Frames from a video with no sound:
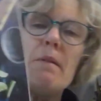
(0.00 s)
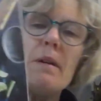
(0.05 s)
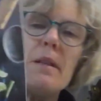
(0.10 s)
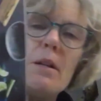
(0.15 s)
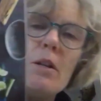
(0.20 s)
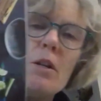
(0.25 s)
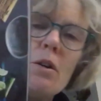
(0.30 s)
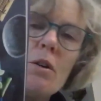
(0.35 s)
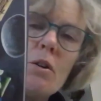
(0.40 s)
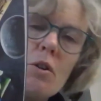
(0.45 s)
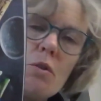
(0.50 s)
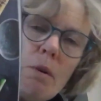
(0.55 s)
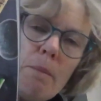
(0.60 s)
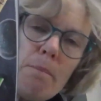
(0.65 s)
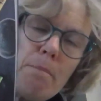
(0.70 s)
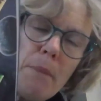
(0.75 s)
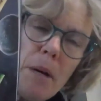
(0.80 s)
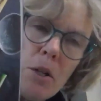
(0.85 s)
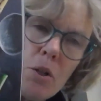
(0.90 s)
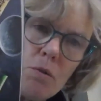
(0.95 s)
then you can do a
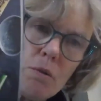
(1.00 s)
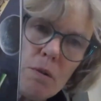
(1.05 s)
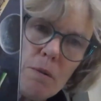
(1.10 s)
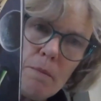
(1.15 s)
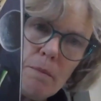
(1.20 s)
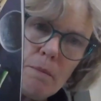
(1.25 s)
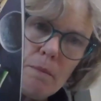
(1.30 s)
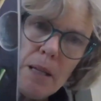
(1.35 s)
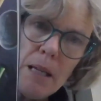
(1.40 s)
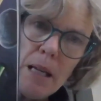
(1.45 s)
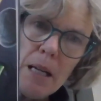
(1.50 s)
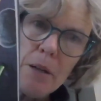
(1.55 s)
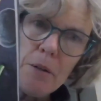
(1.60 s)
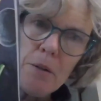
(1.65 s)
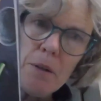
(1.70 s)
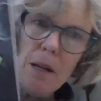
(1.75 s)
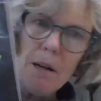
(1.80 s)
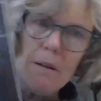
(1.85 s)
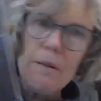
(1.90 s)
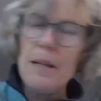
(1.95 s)
mushroom yellow
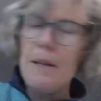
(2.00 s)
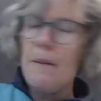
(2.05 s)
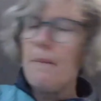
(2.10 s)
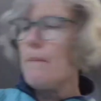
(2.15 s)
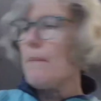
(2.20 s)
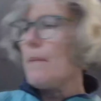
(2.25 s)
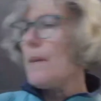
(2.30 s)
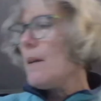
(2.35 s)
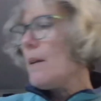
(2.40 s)
curry.